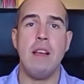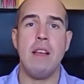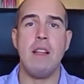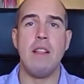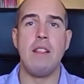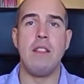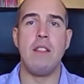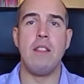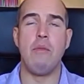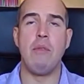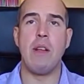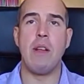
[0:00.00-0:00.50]

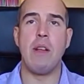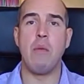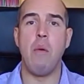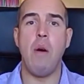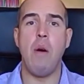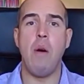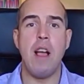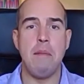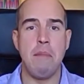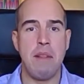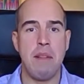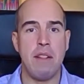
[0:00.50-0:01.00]
the
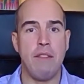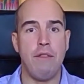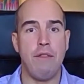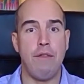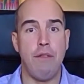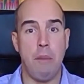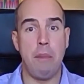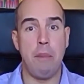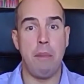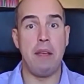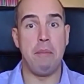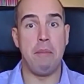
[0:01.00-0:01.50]
requirement for
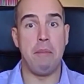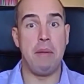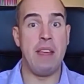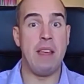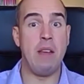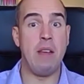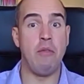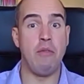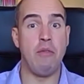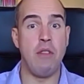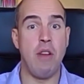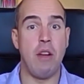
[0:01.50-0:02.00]
PPE
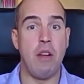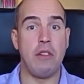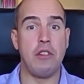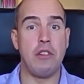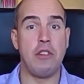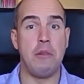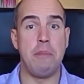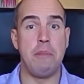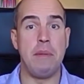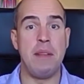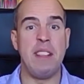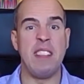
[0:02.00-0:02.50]
or not
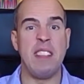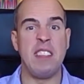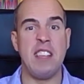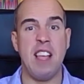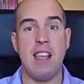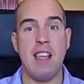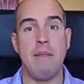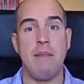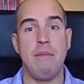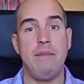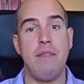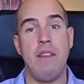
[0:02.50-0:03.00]
should be the
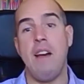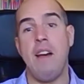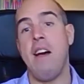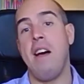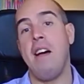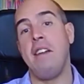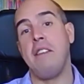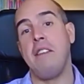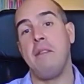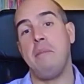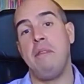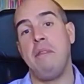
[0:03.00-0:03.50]
same for
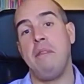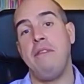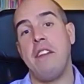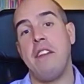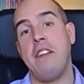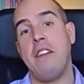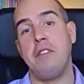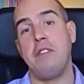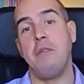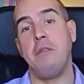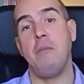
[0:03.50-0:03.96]
either professional.